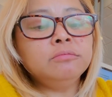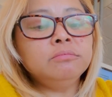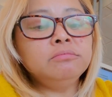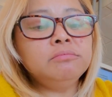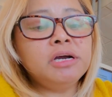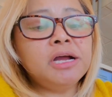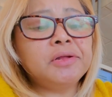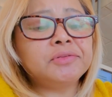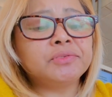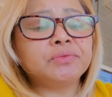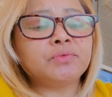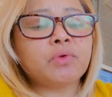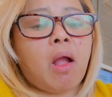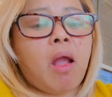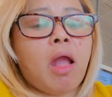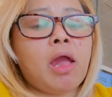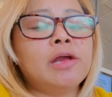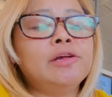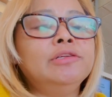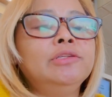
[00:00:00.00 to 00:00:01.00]
but
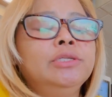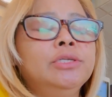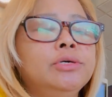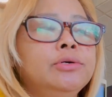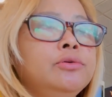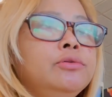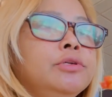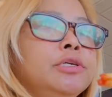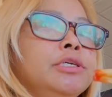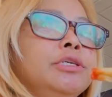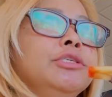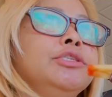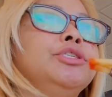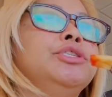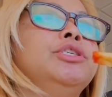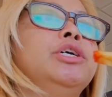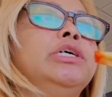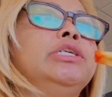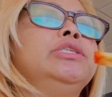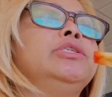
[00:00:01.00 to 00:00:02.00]
I
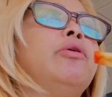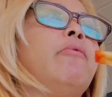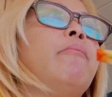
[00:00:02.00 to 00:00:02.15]
noticed that